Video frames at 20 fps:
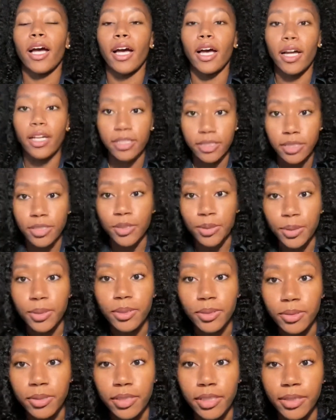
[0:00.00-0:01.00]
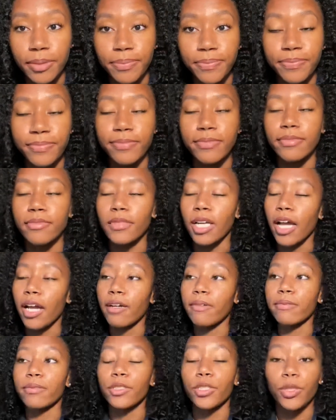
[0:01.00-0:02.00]
I just go to school here. I
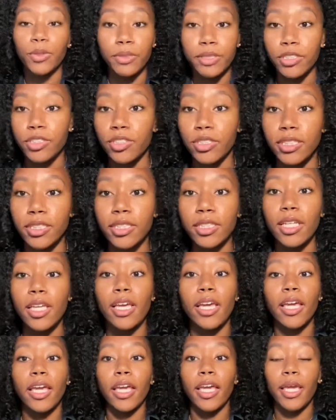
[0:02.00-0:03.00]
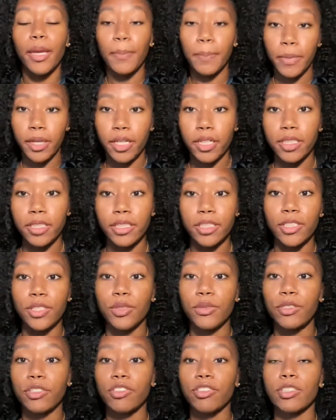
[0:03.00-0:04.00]
have no interest in Maryland,
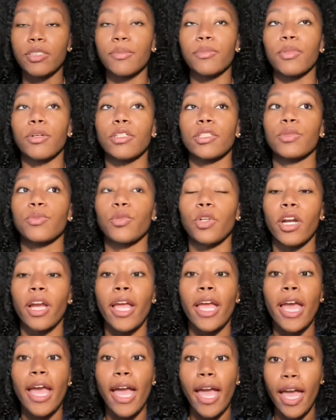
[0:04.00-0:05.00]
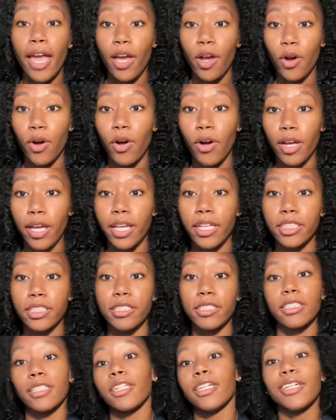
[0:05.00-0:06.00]
no interest in Baltimore at all,
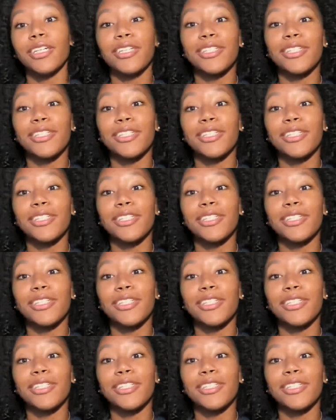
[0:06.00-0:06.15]
actually.